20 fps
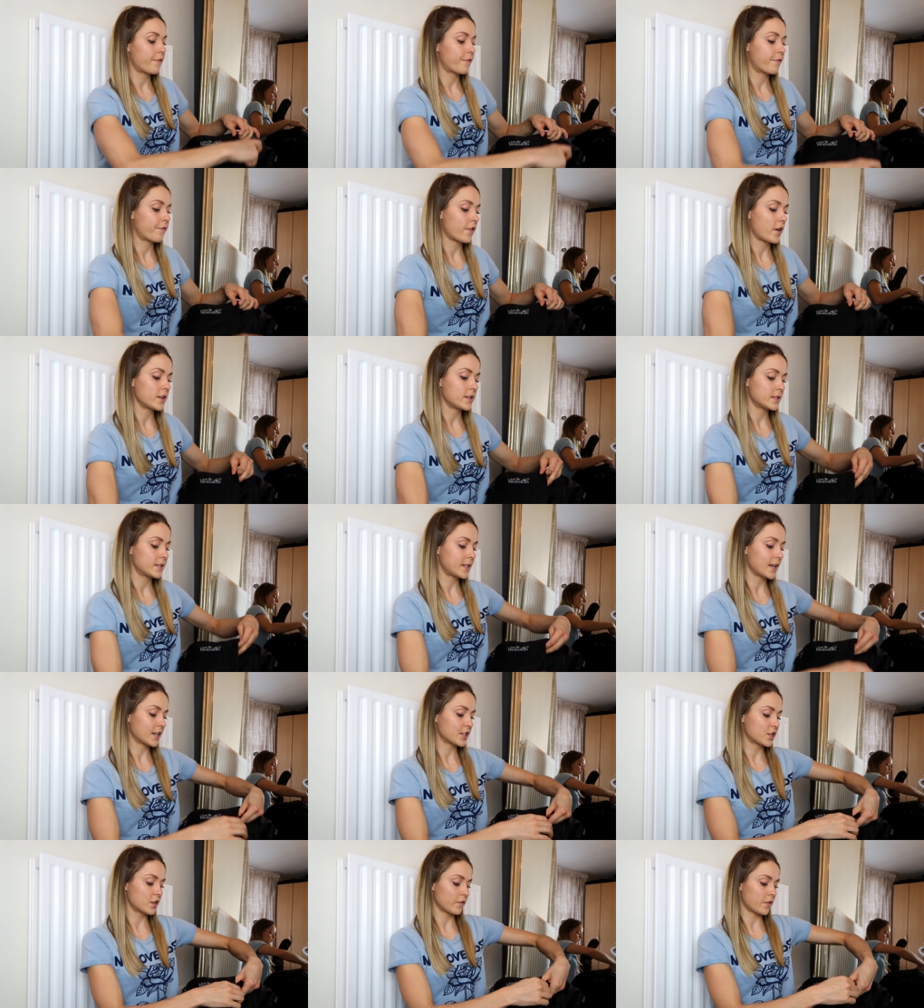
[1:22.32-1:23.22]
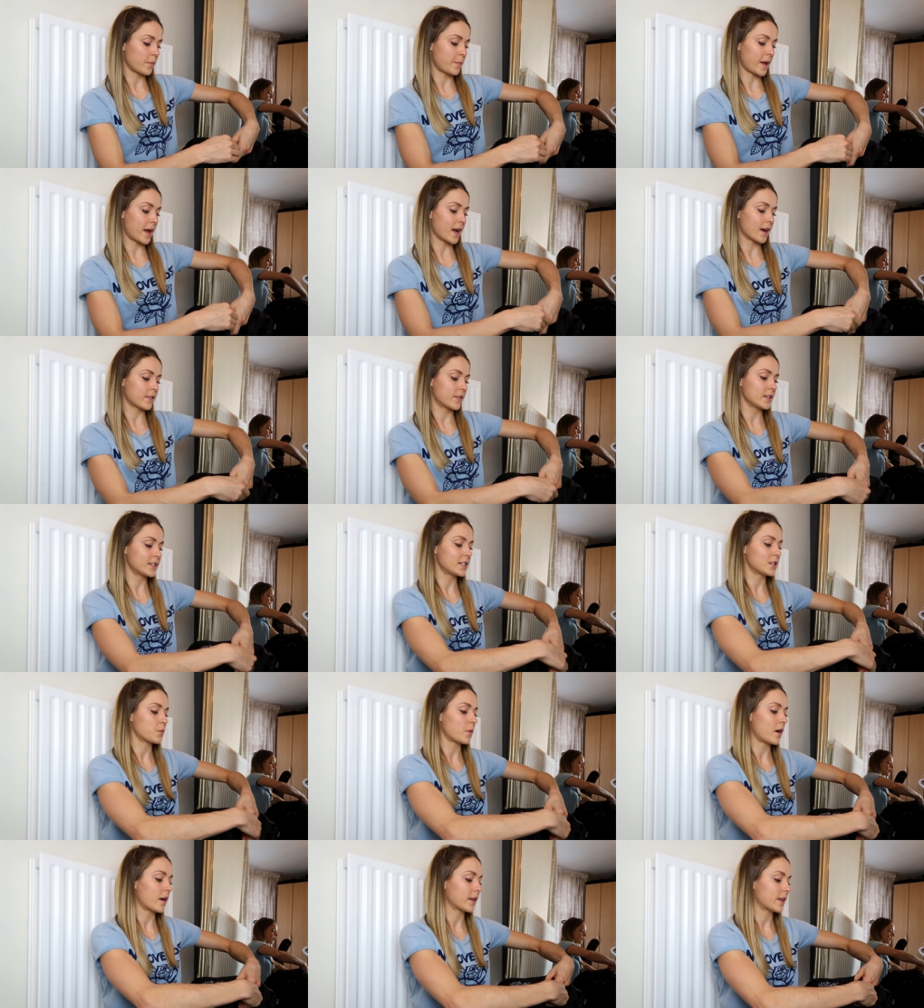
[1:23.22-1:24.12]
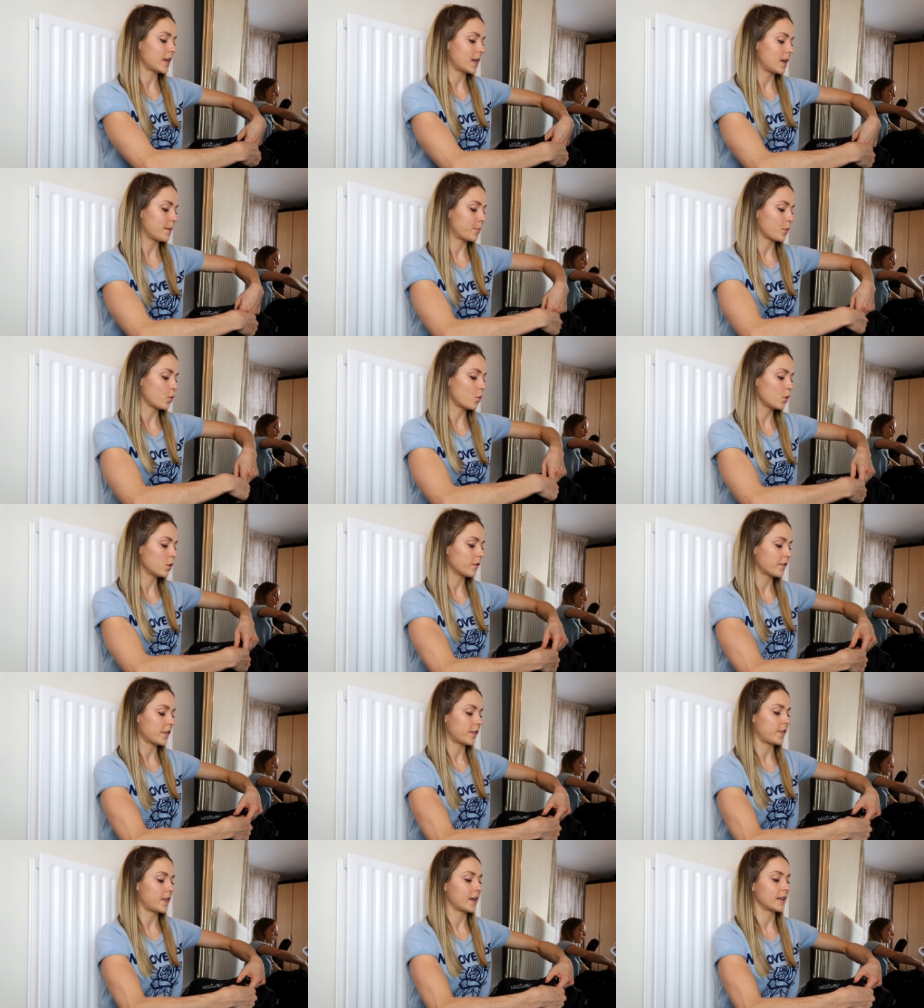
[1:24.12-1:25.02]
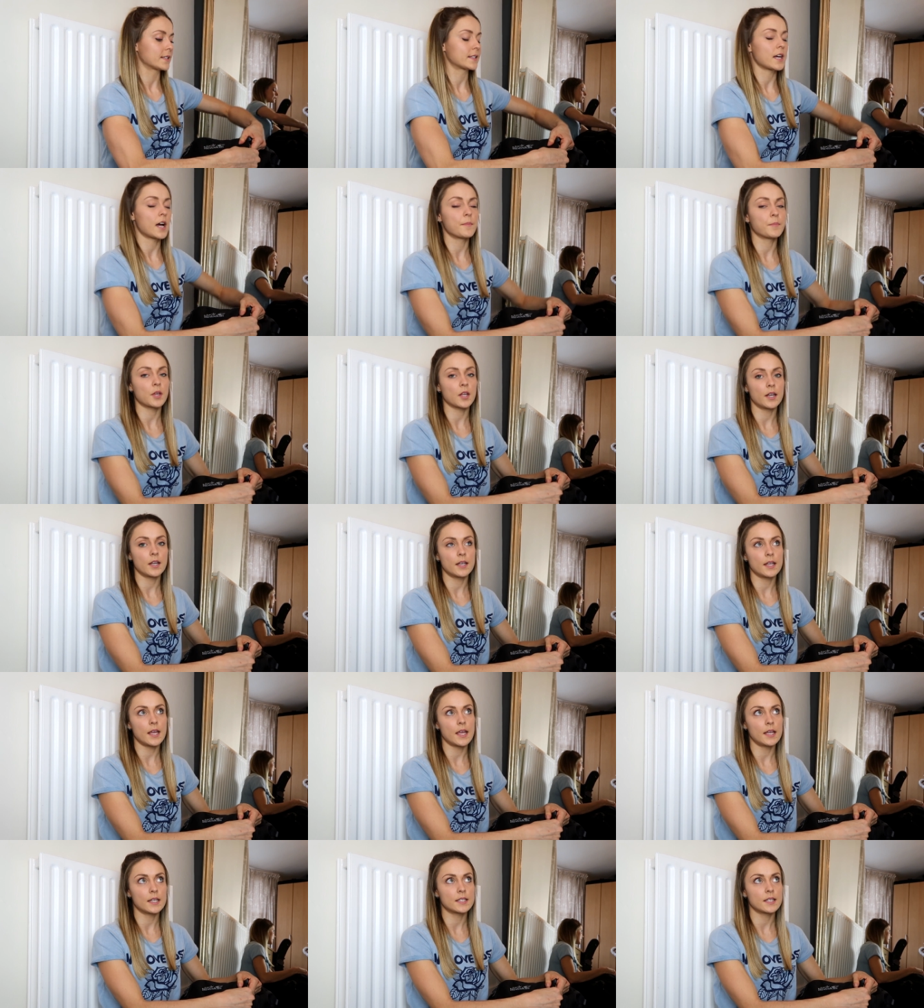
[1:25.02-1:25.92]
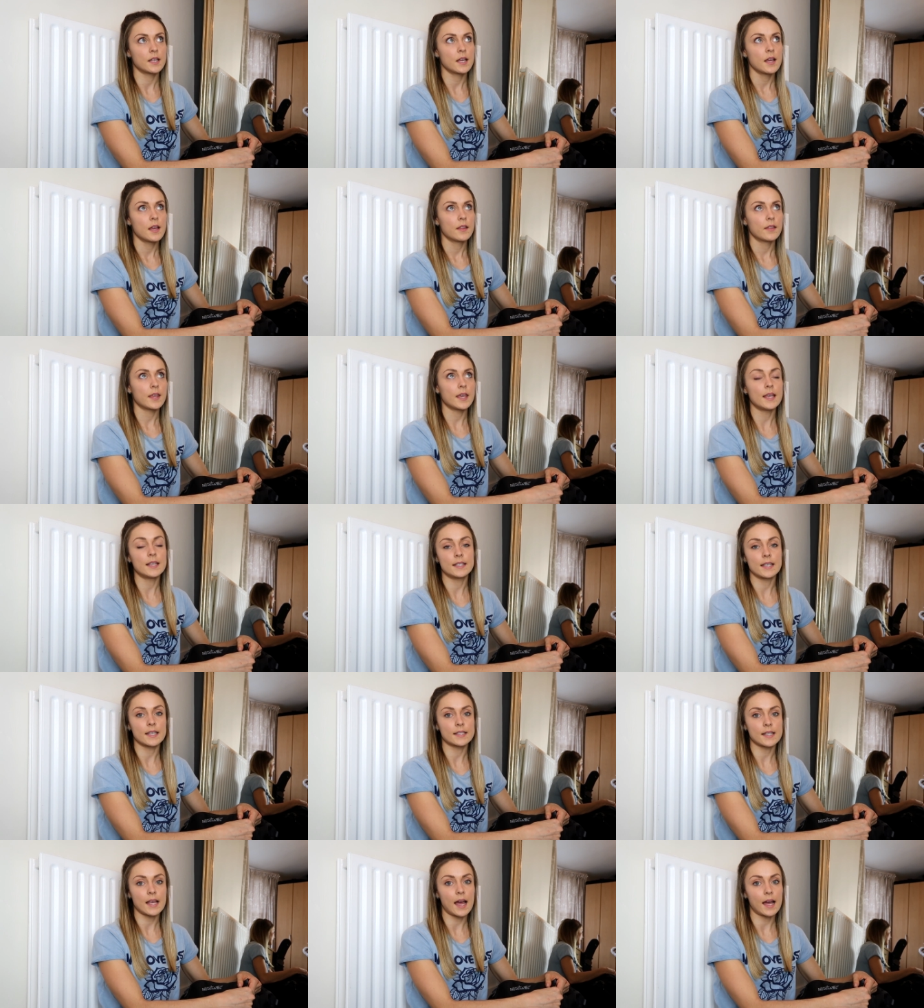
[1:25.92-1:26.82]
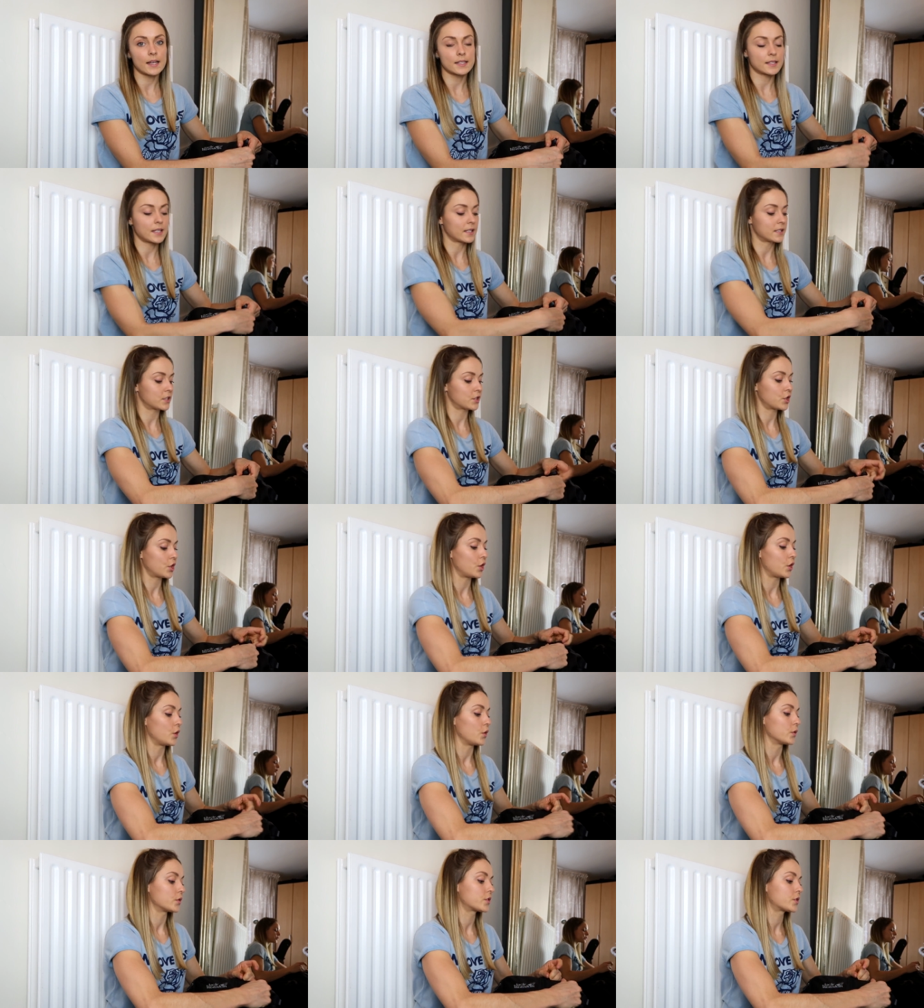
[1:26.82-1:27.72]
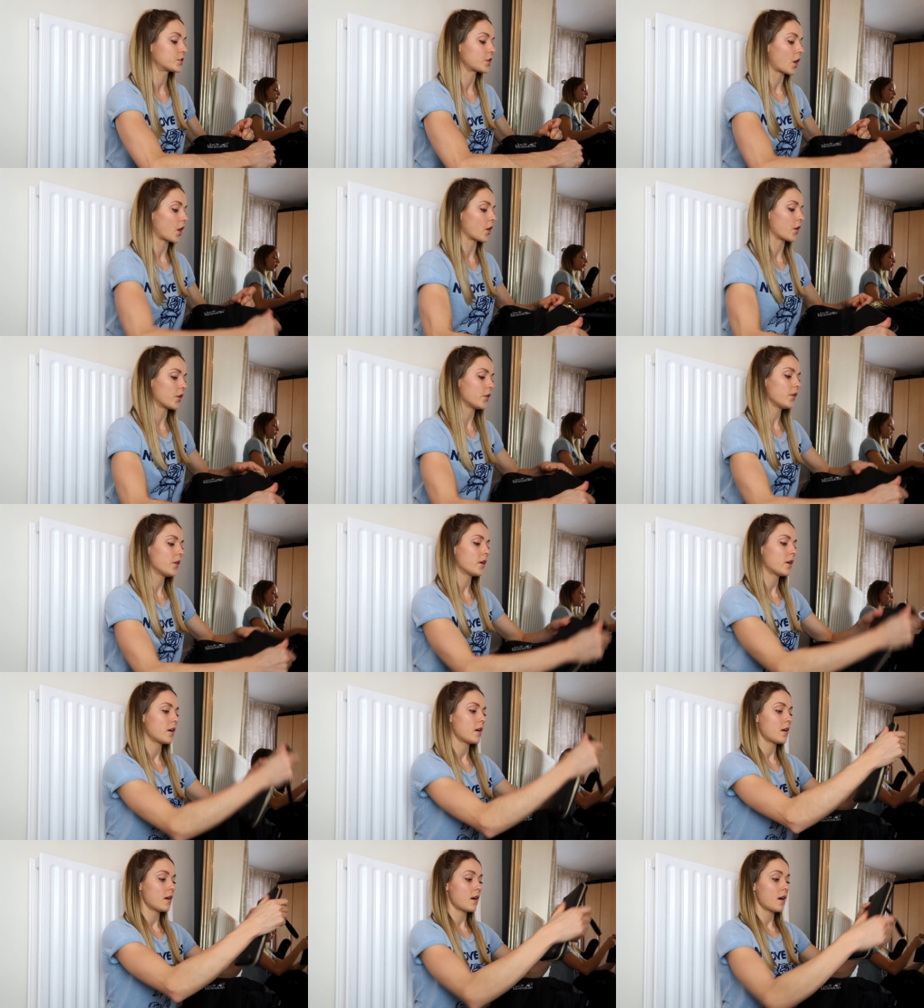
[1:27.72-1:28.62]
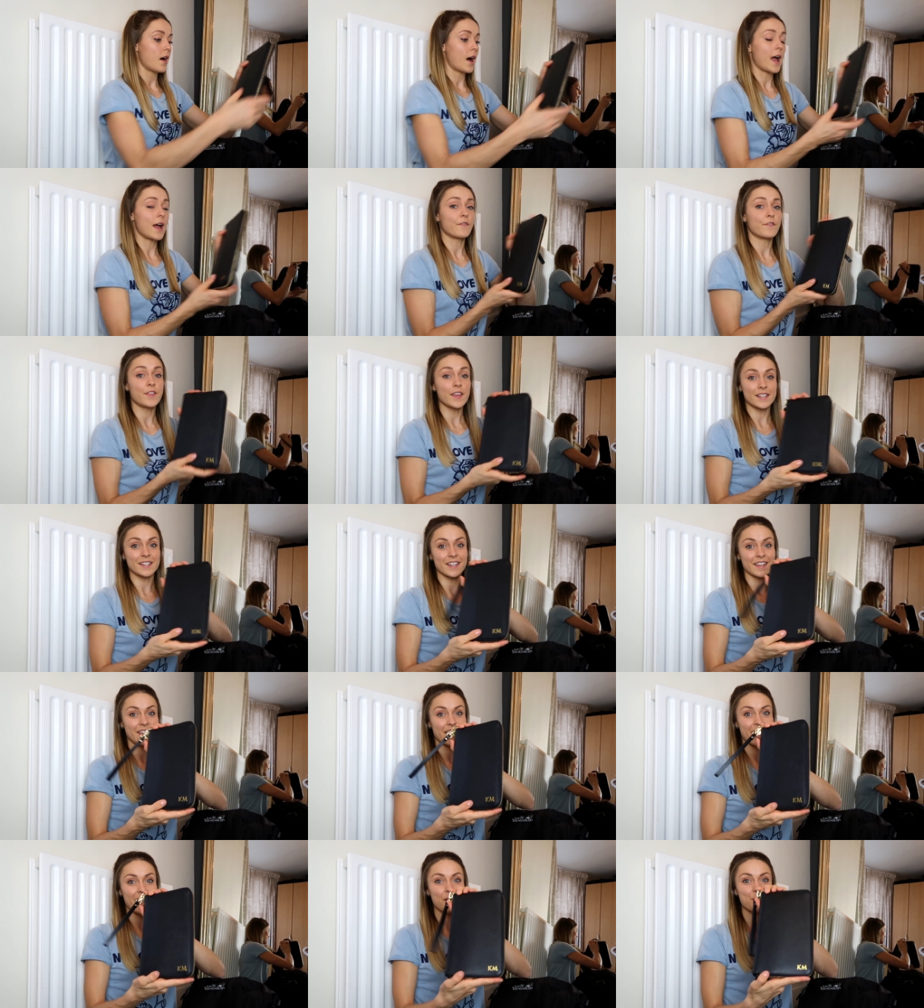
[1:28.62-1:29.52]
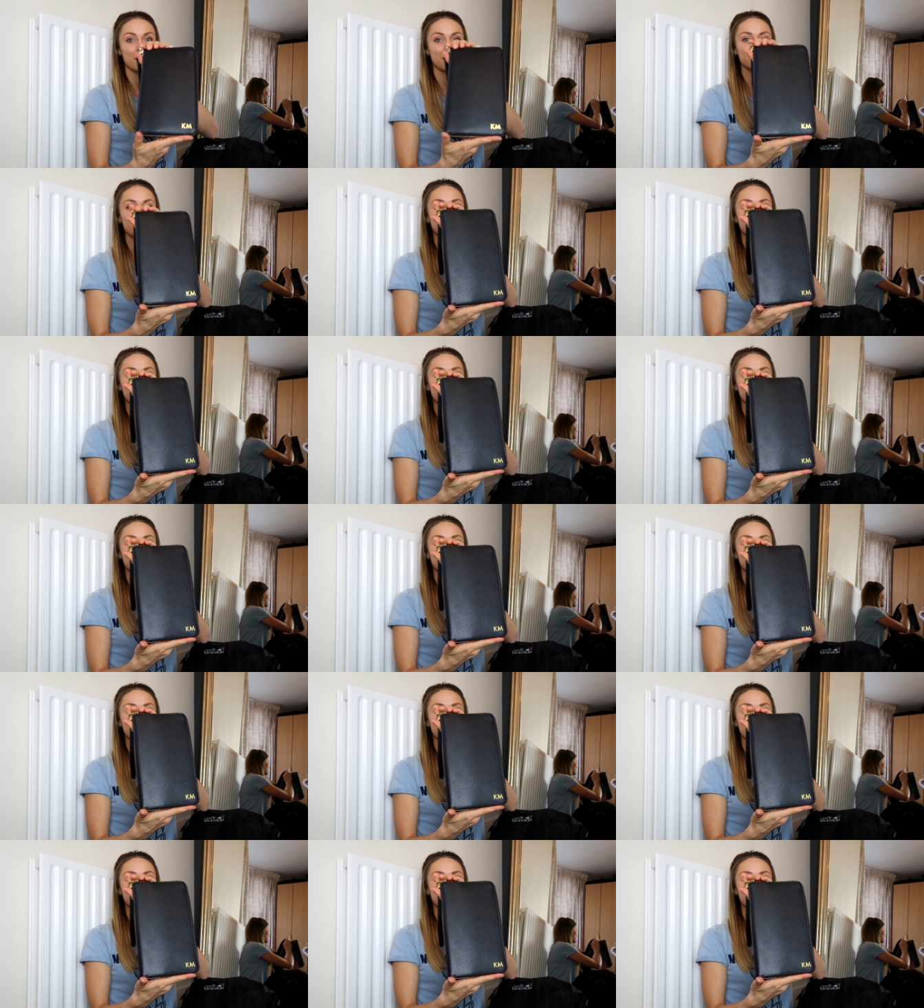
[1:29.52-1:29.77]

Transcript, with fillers: front section of the bag this is where I keep all the things that I'm gonna need the easiest access to so I have this in there my